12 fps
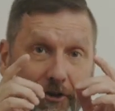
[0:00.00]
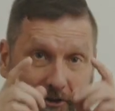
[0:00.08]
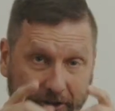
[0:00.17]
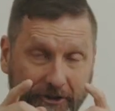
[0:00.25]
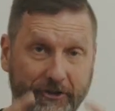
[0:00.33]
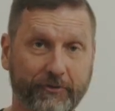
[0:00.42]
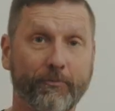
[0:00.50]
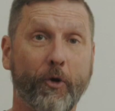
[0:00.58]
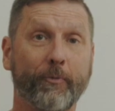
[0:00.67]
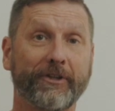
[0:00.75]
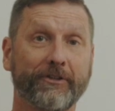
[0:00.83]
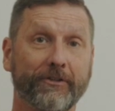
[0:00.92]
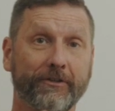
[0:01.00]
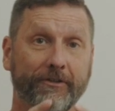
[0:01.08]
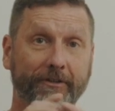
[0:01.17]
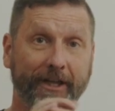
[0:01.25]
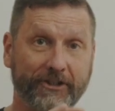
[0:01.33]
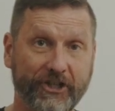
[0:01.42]
It's at this moment
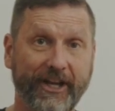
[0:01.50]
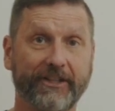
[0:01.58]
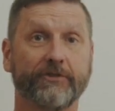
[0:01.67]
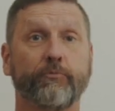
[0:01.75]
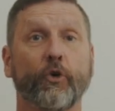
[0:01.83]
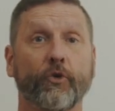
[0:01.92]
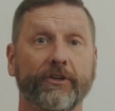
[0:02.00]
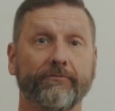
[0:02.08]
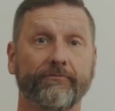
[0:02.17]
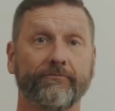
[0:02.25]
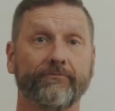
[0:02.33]
that chain is broken.